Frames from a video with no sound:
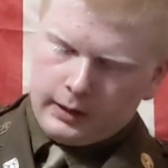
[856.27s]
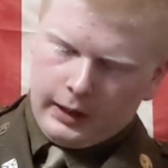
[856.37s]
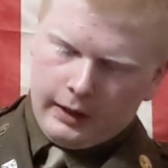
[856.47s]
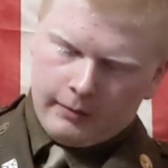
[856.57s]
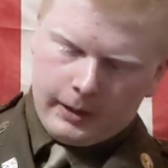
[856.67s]

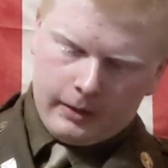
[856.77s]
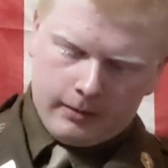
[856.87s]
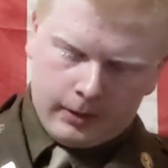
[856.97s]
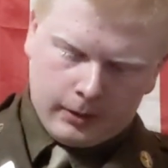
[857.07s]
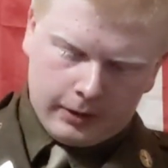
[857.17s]
have my
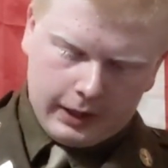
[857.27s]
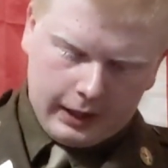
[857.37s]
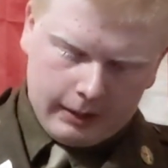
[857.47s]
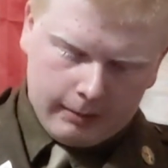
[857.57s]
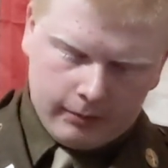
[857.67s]
old
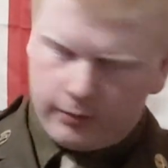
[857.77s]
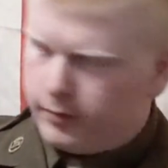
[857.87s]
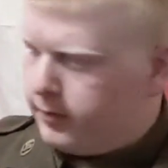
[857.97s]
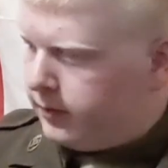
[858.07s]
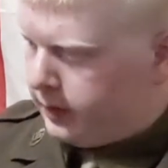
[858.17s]
name,
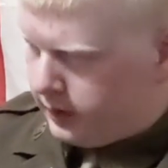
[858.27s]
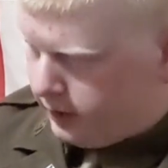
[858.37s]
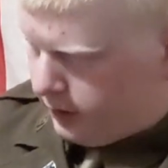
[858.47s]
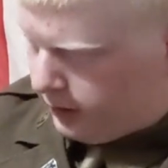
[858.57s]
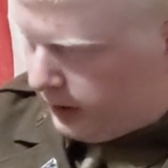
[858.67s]

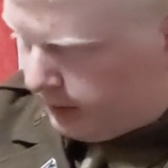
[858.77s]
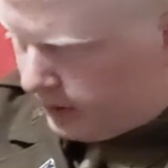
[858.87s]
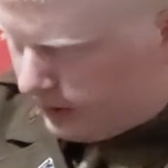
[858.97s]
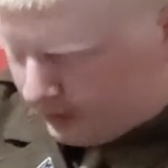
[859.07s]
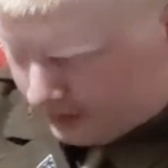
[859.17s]
serial
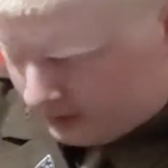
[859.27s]
number,